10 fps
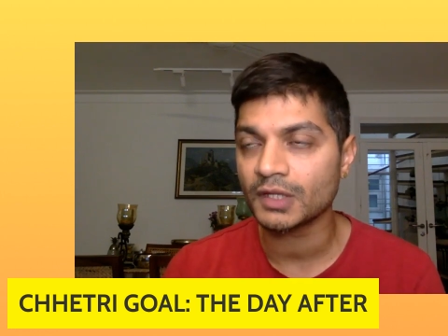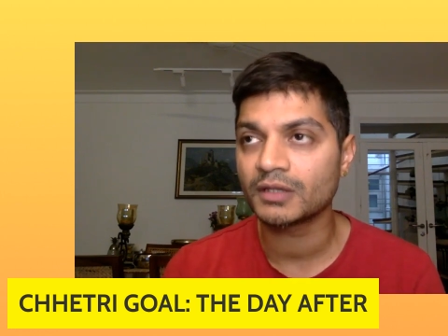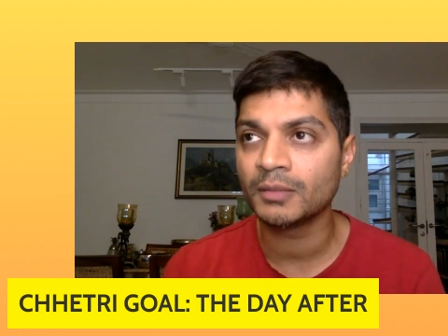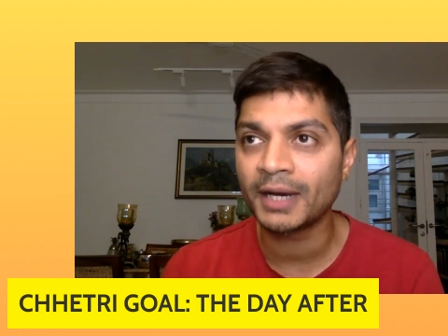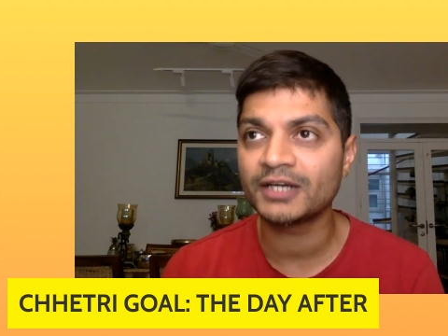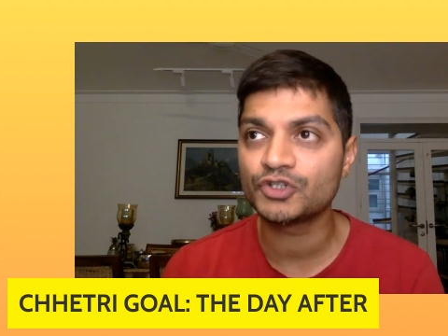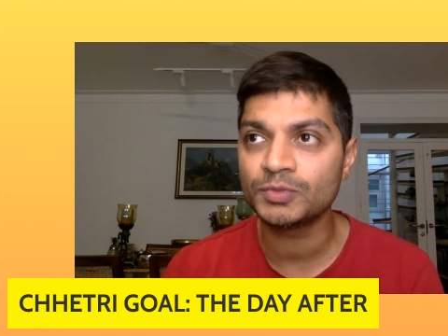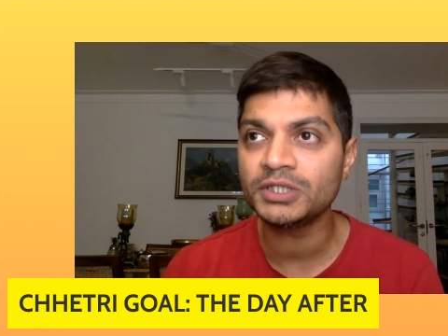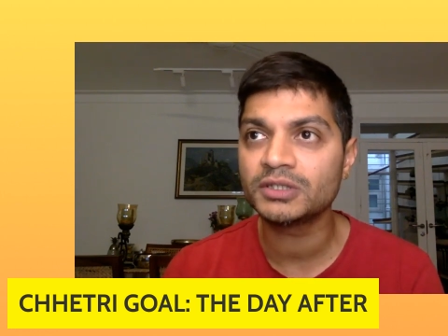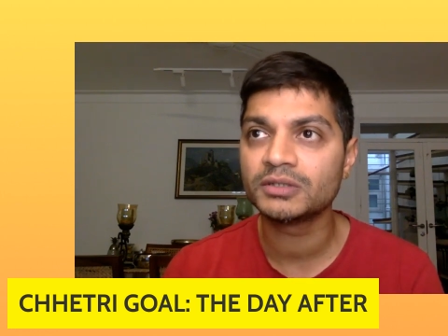the
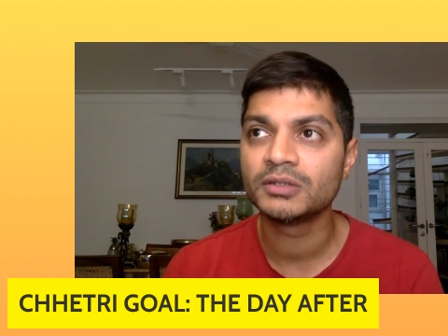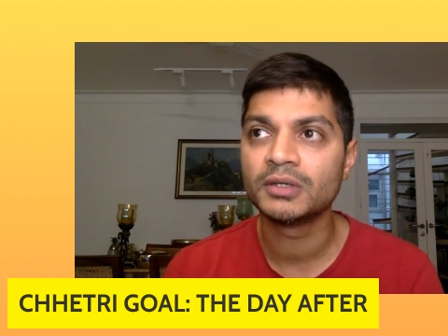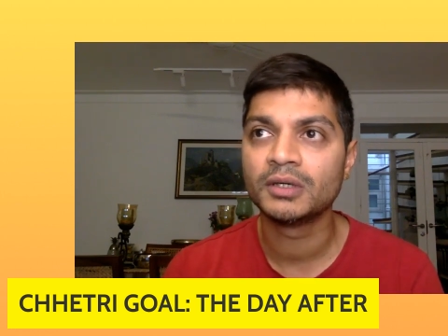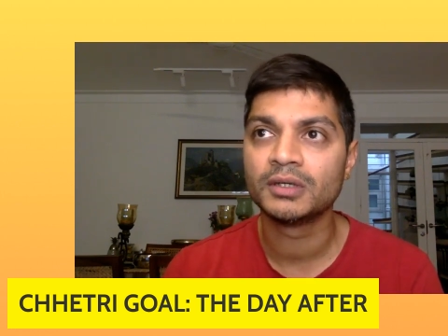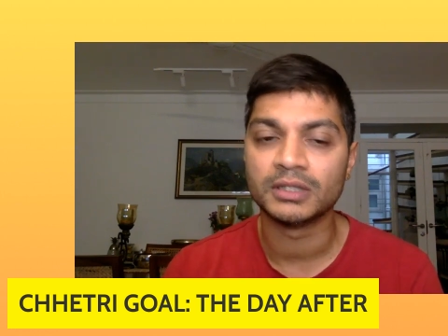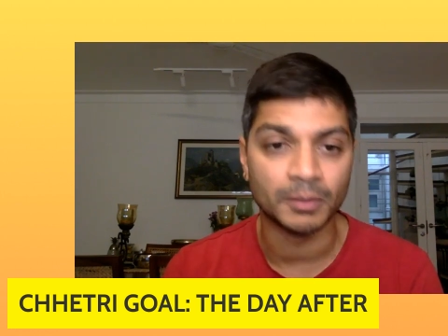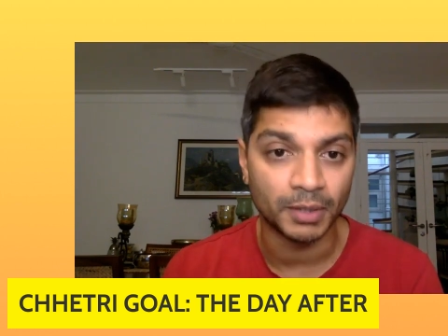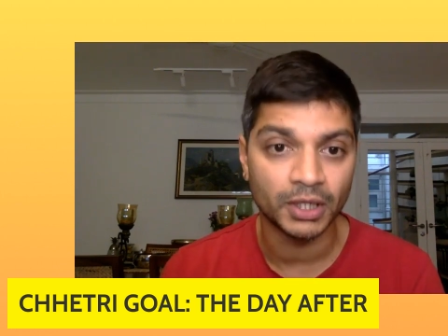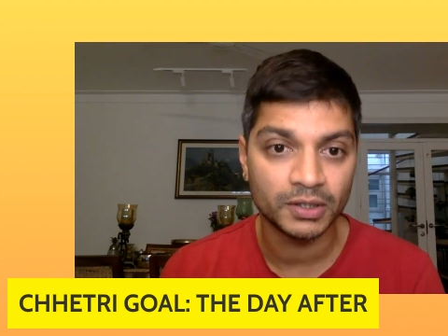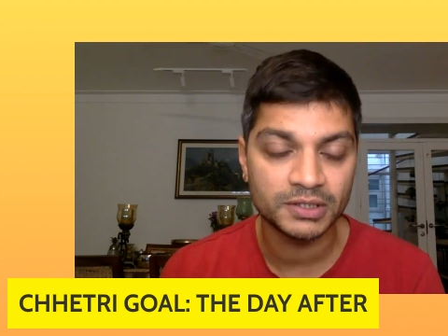management, the
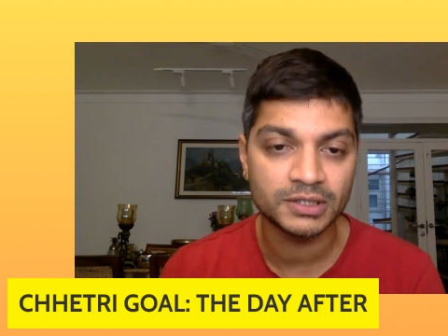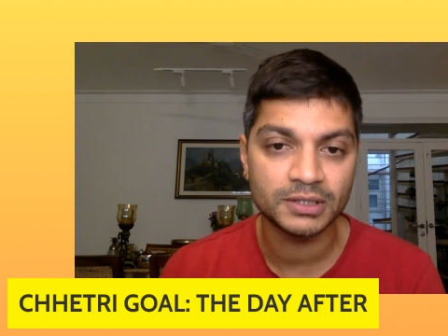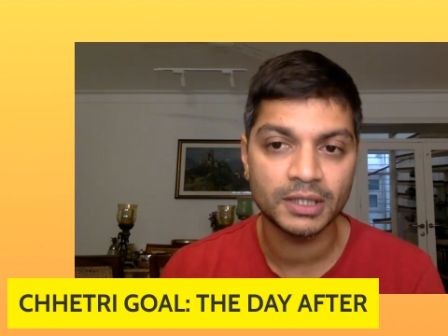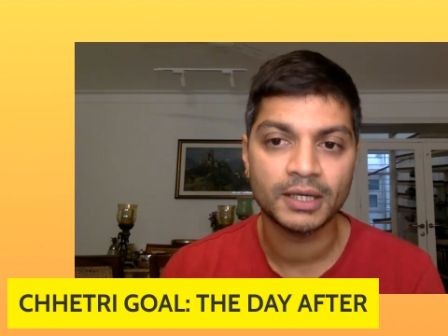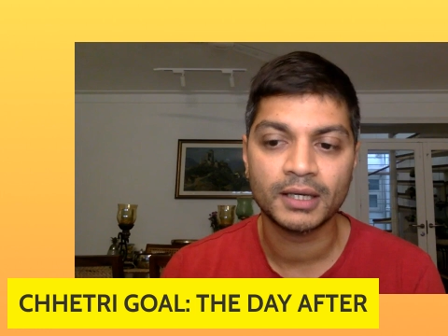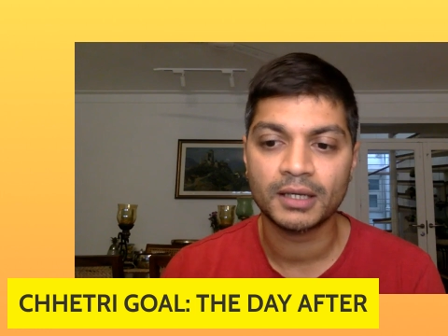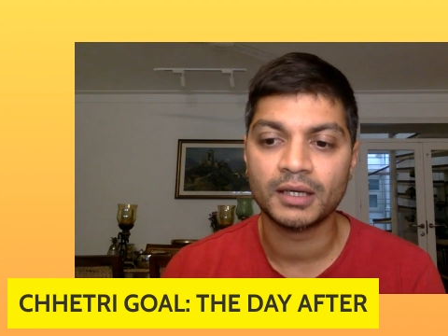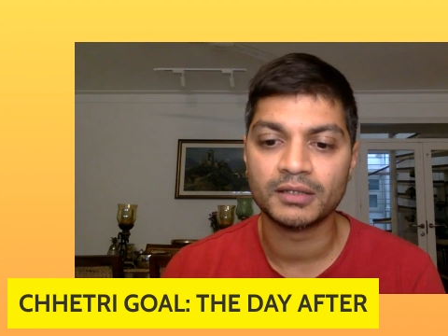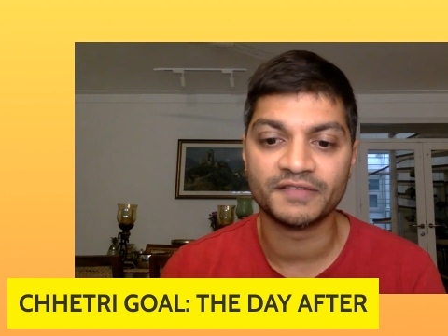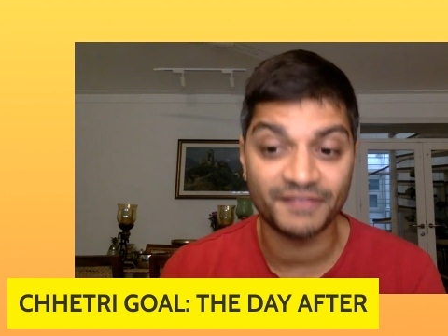players,
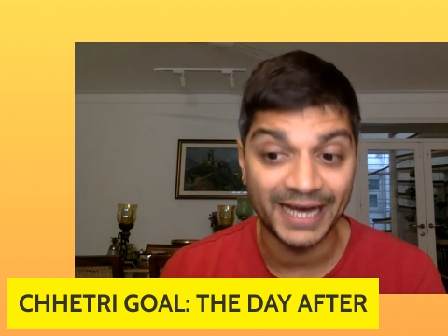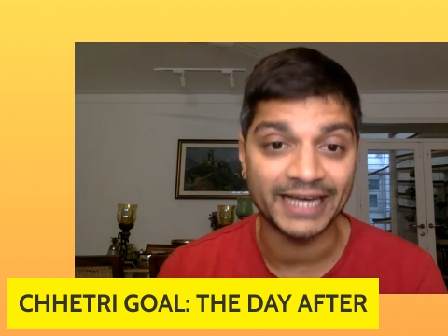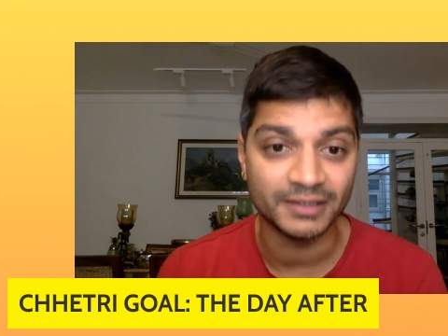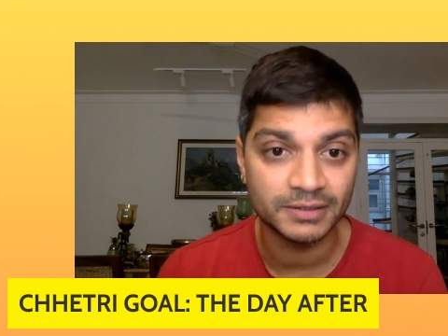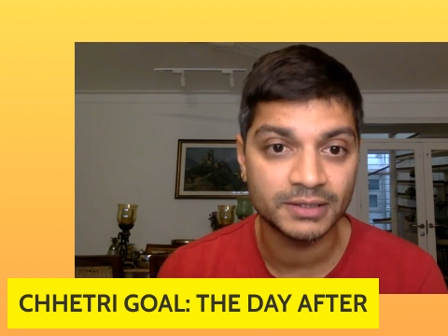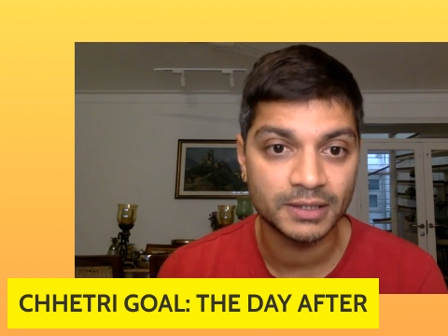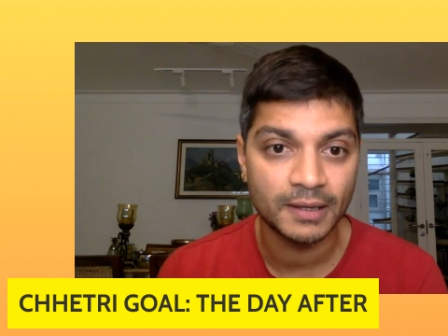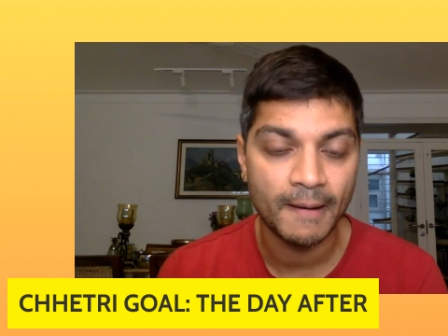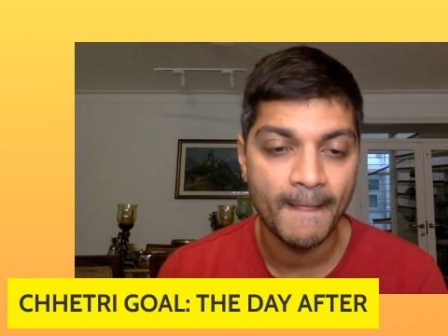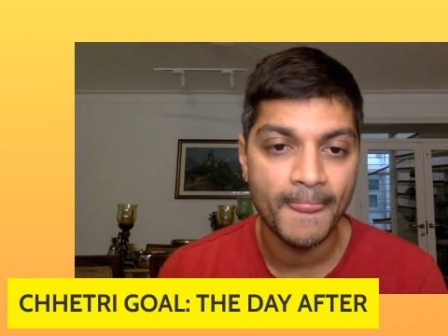the fans,
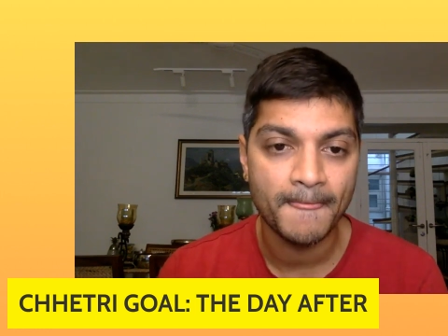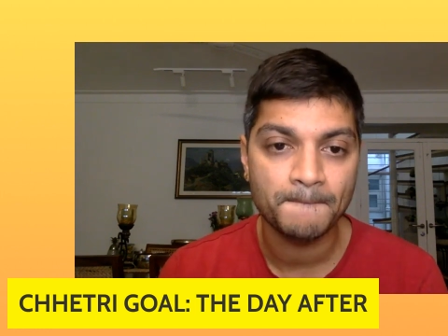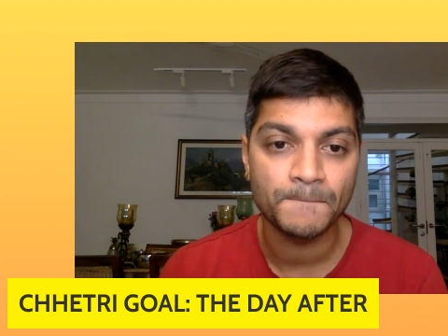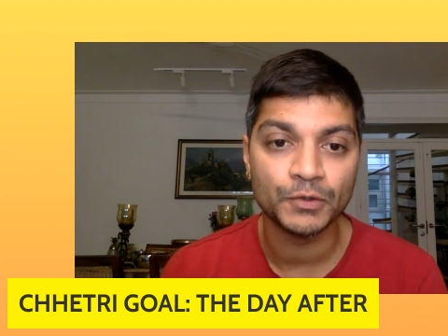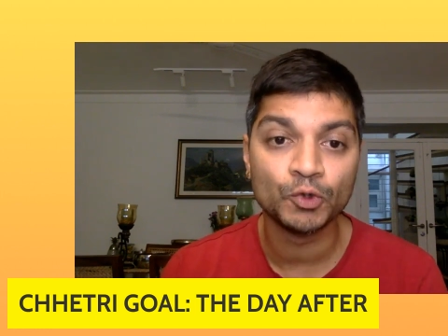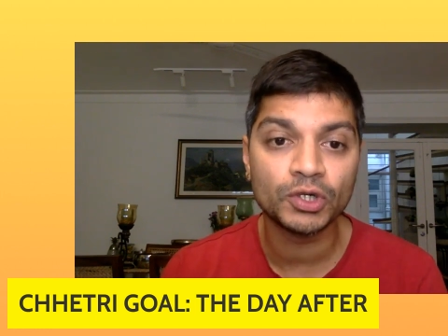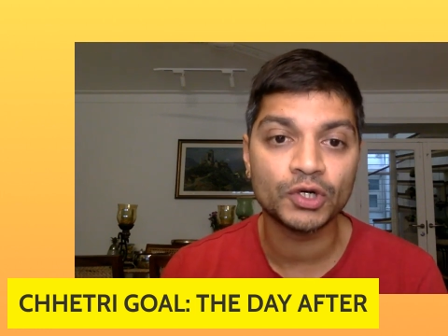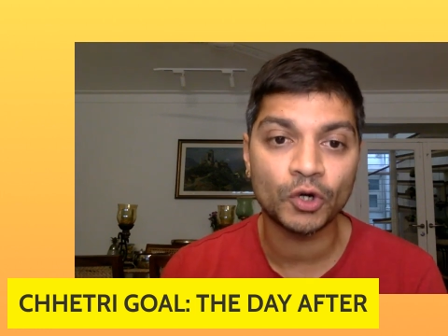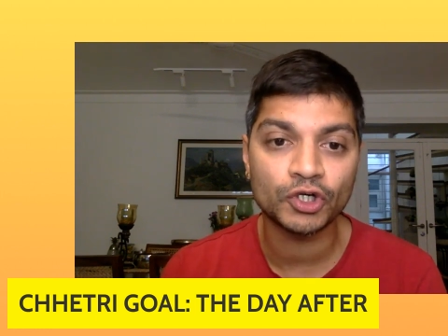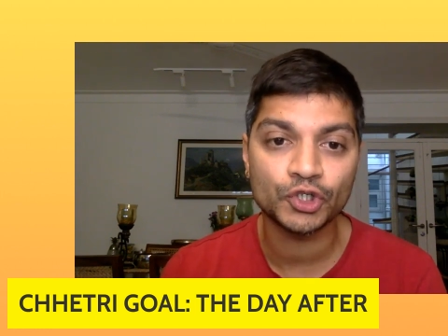you
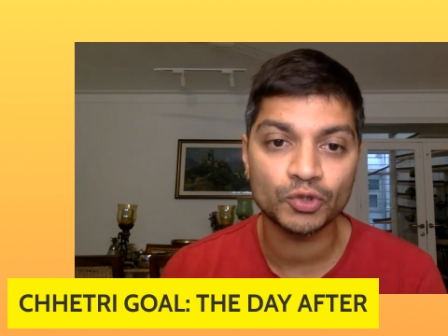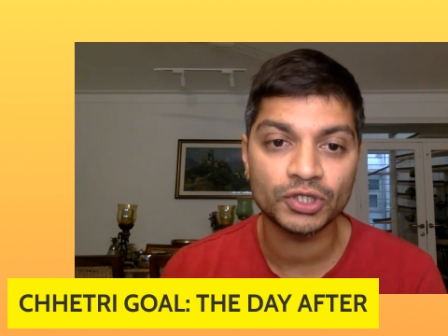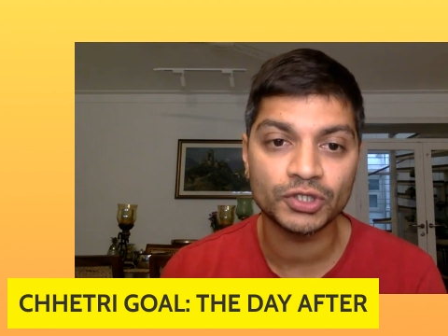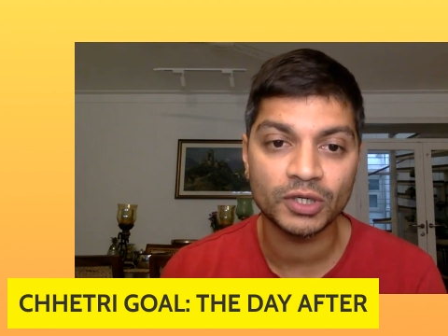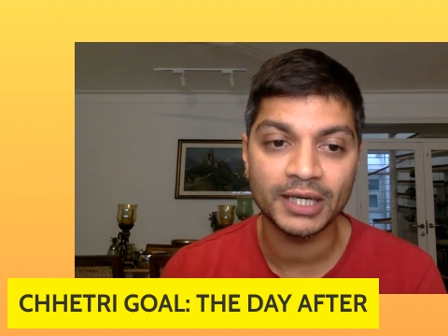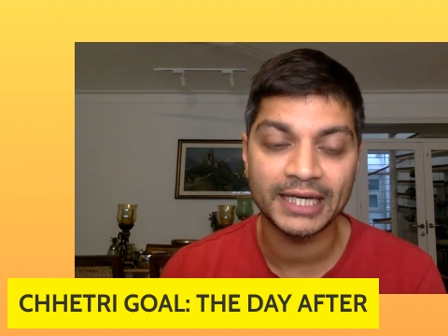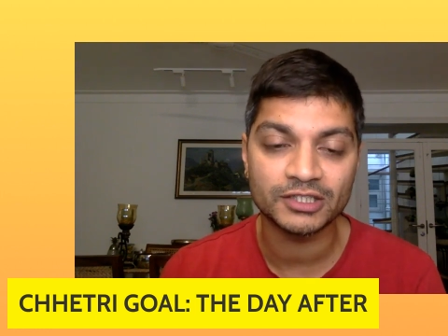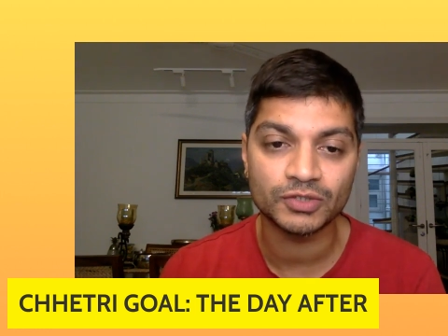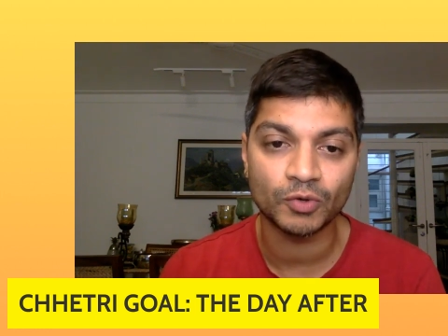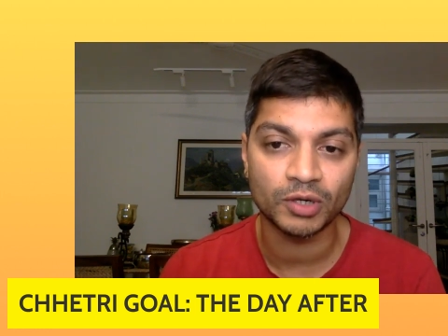cannot show that you're
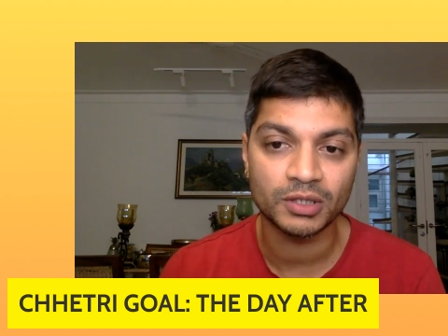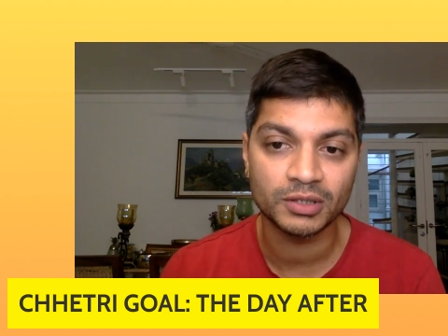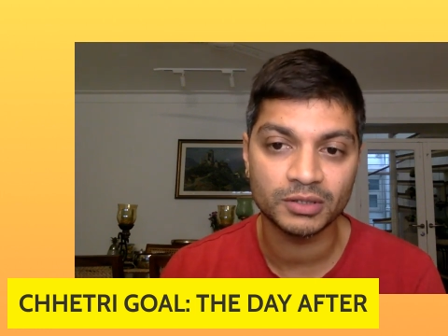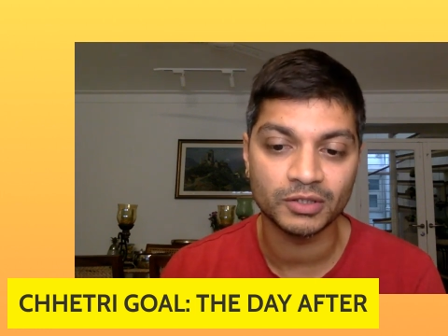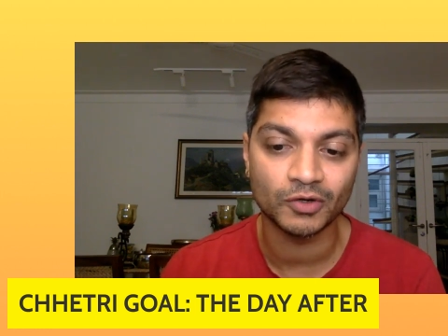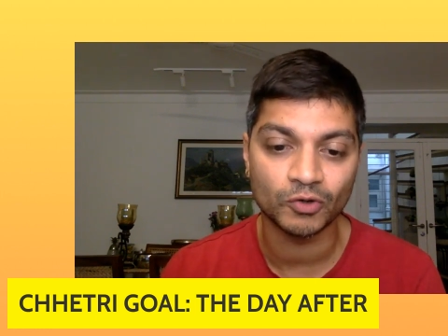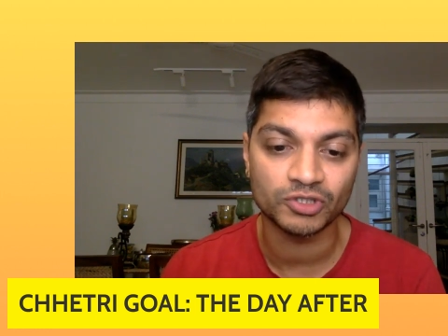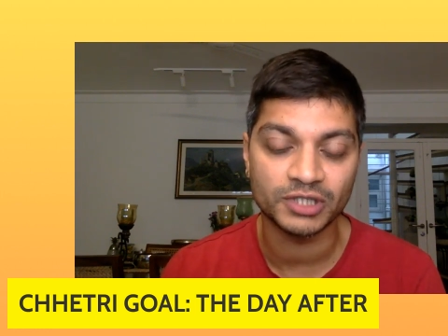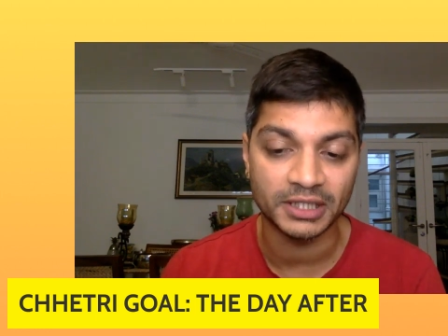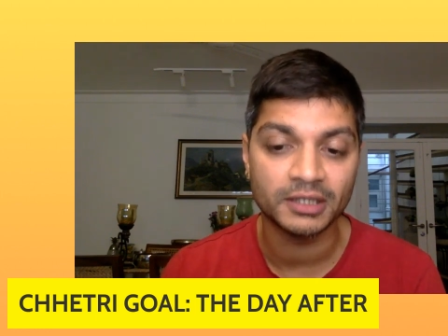against what the coach
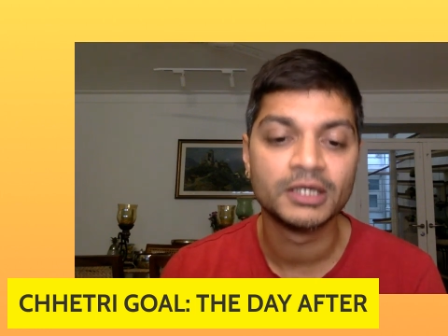did.